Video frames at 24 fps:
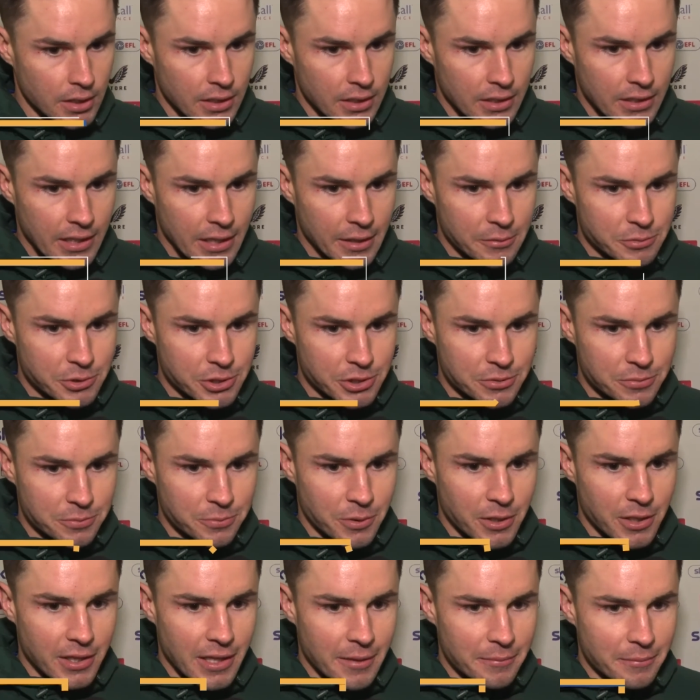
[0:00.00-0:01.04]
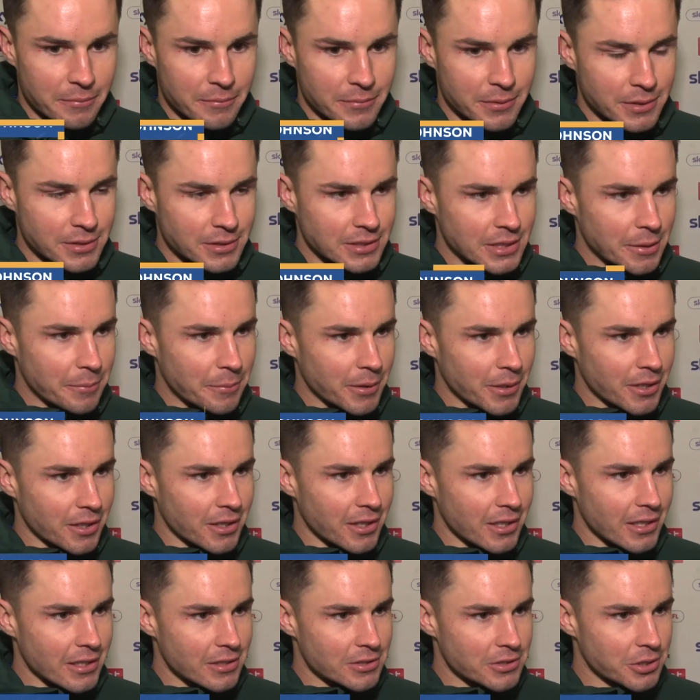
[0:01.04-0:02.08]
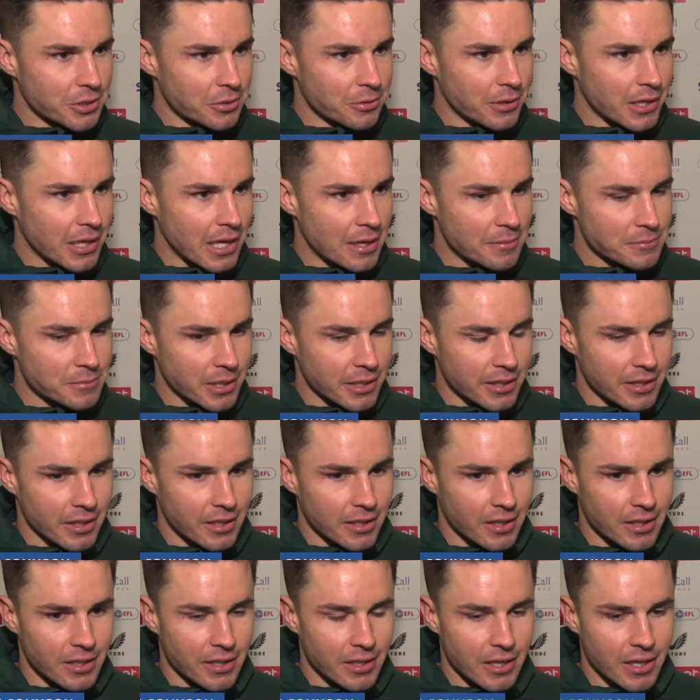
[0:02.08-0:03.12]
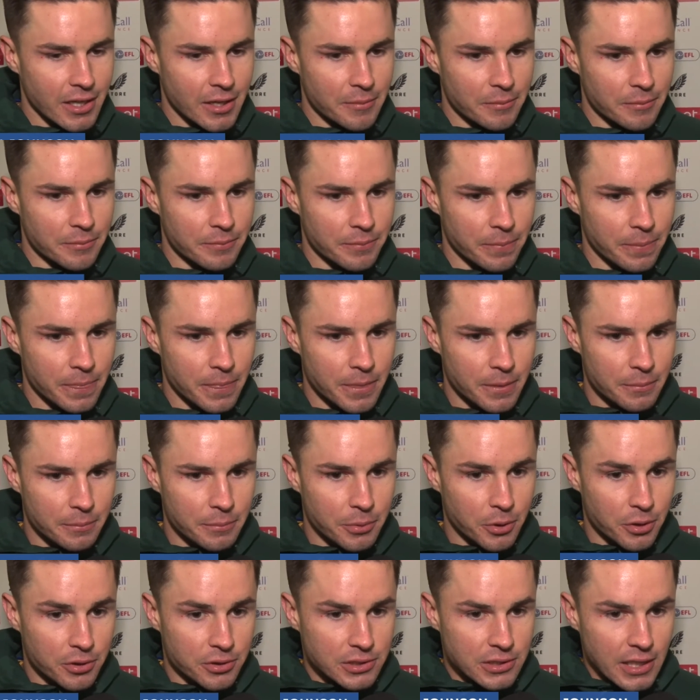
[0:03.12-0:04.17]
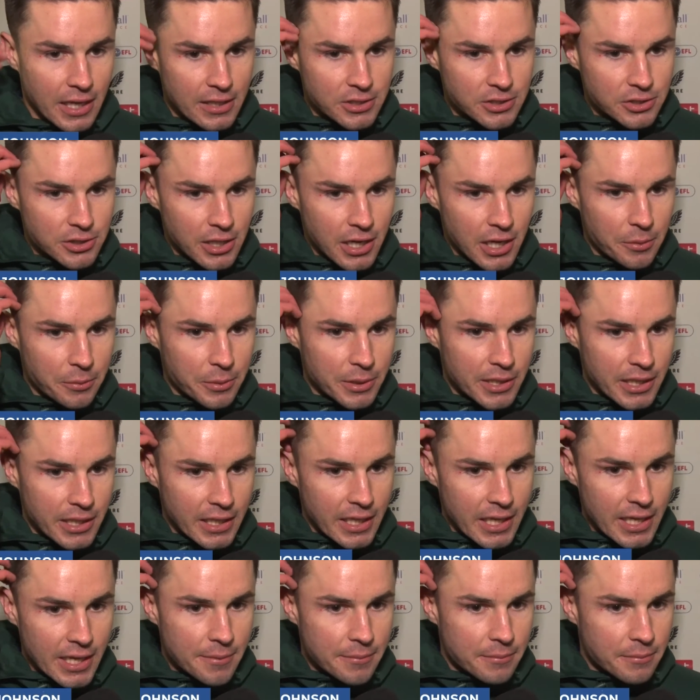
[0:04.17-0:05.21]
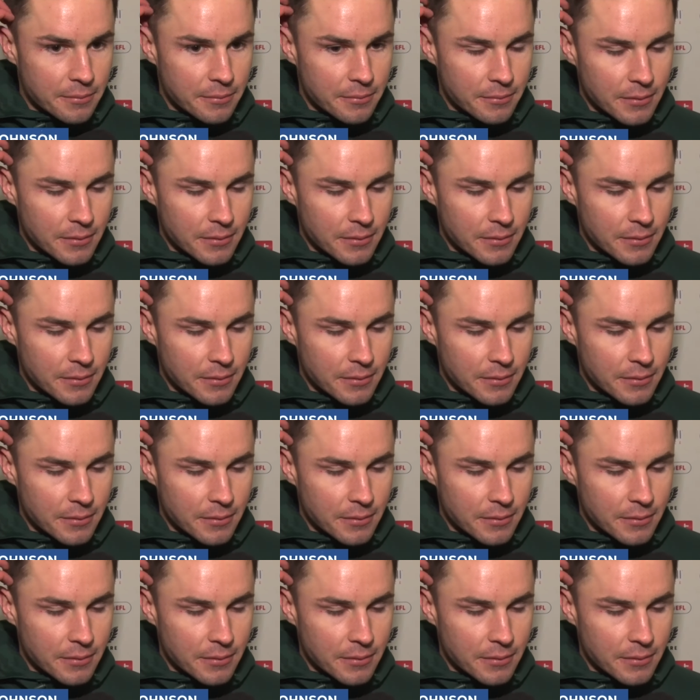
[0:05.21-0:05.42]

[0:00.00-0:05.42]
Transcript: Yeah, it was just one of them typical League Two games. I think both sides tried to win the game.